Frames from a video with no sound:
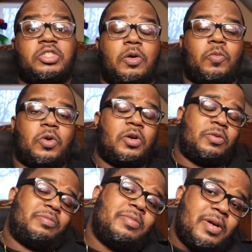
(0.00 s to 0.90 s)
sup,
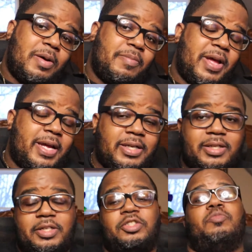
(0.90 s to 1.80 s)
world? I'm back.
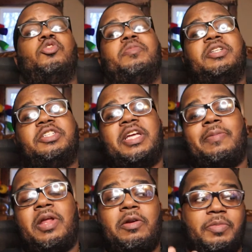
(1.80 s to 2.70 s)
It's your boy, Mr.
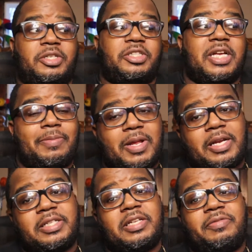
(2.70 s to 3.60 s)
Chap Daddy, Mr. Chap
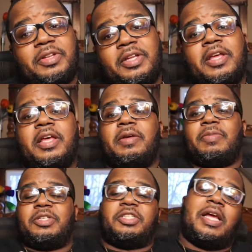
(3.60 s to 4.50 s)
Daddy TV,
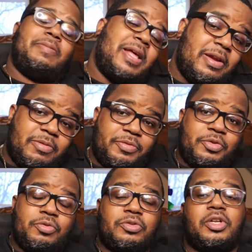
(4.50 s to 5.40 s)
Mr. Chap Daddy
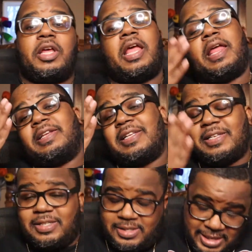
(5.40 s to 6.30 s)
Reviews, and
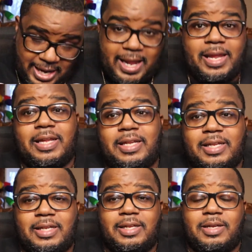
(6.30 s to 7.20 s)
today,
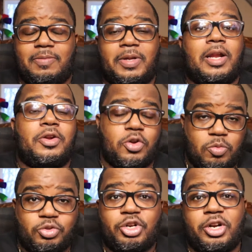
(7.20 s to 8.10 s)
we got a
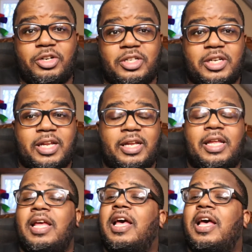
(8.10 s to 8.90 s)
dope trailer today.